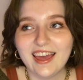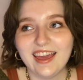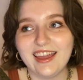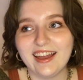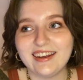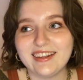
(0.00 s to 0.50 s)

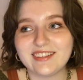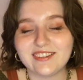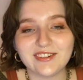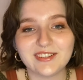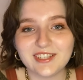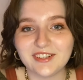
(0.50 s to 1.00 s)
And it's
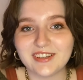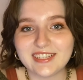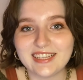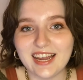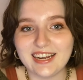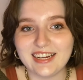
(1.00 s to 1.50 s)
just so
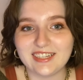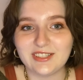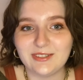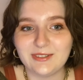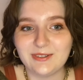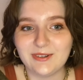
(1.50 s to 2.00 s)
exciting
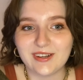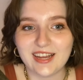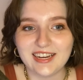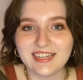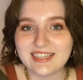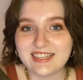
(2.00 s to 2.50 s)
to
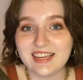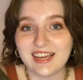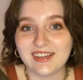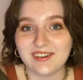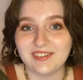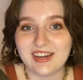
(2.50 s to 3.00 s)
kind of see it
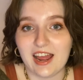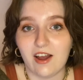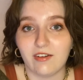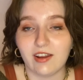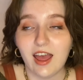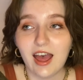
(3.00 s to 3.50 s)
go
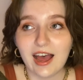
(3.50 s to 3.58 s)
down.